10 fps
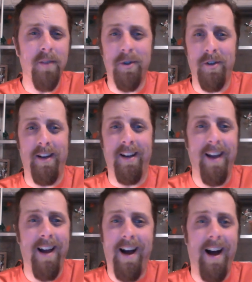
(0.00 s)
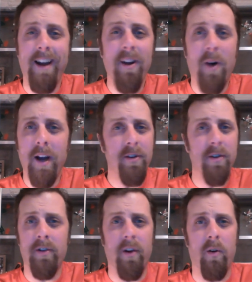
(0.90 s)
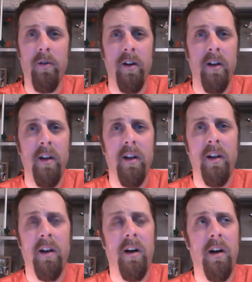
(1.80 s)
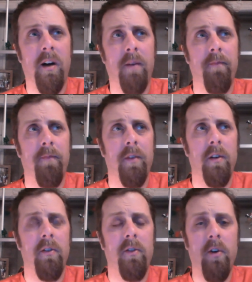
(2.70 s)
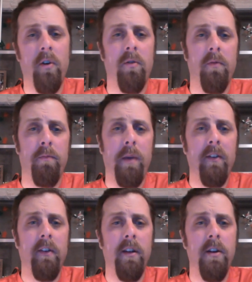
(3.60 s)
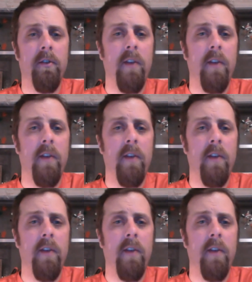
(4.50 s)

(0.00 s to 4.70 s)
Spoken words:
machine? I know I sure don't. So basically you're